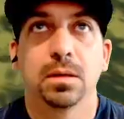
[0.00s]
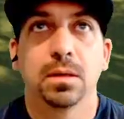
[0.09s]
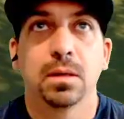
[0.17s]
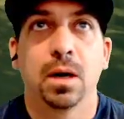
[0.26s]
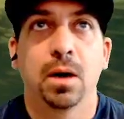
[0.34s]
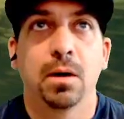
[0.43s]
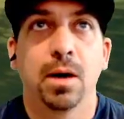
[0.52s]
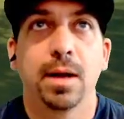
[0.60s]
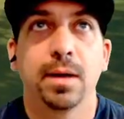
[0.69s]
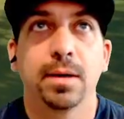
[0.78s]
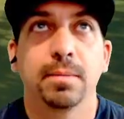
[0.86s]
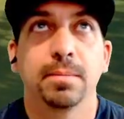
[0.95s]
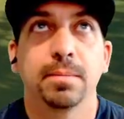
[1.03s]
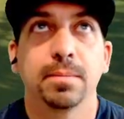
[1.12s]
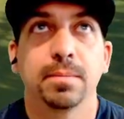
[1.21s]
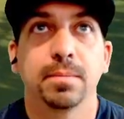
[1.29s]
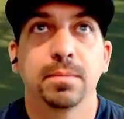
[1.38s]
All right.
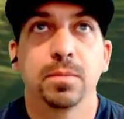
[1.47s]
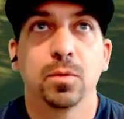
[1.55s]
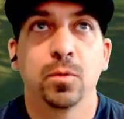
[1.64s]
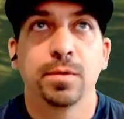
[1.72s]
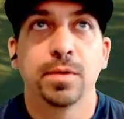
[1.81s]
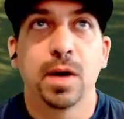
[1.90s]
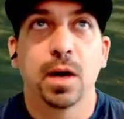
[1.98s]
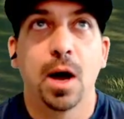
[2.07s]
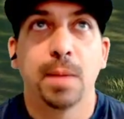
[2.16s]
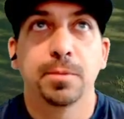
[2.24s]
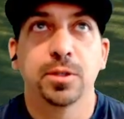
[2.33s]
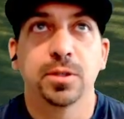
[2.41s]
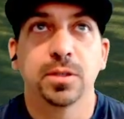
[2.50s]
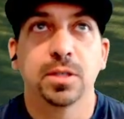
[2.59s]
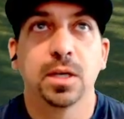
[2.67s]
We've got options.